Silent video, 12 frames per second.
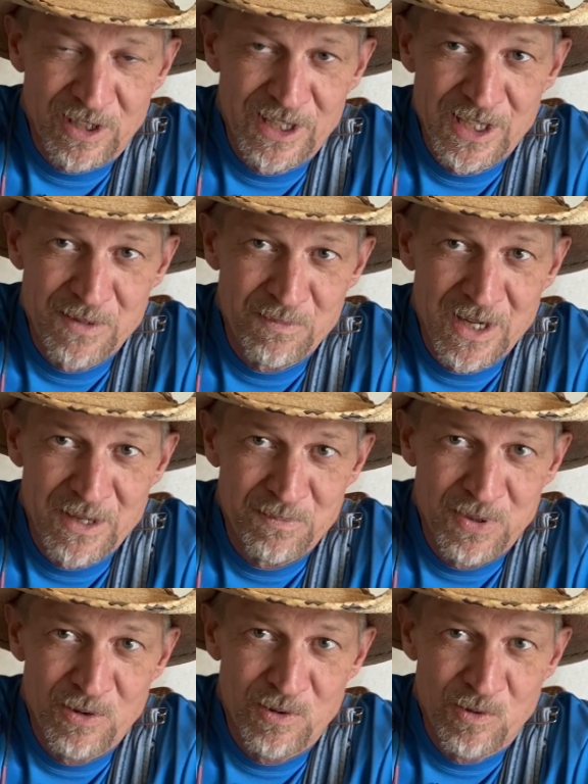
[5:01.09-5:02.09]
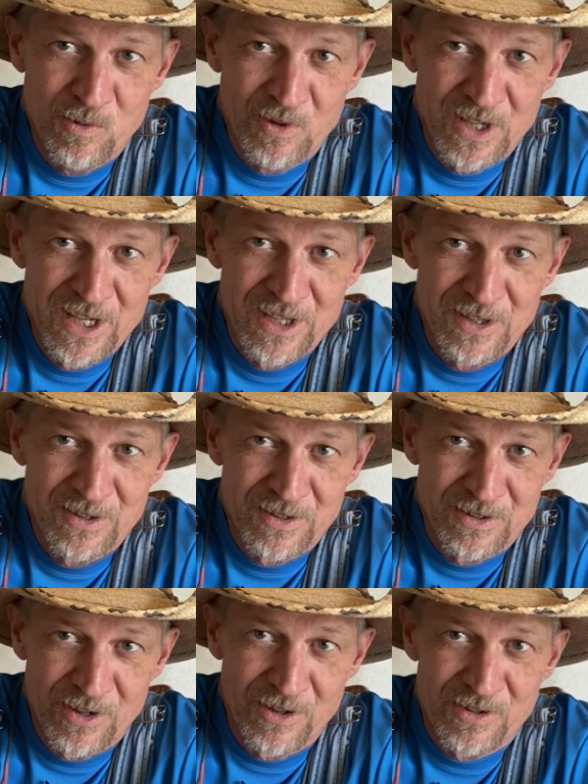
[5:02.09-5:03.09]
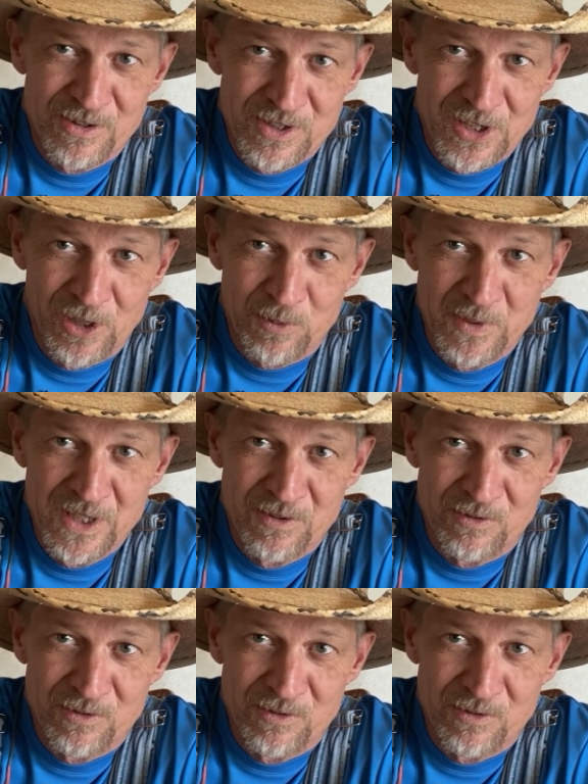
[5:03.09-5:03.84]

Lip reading: cleaning my pool with that dirt settlement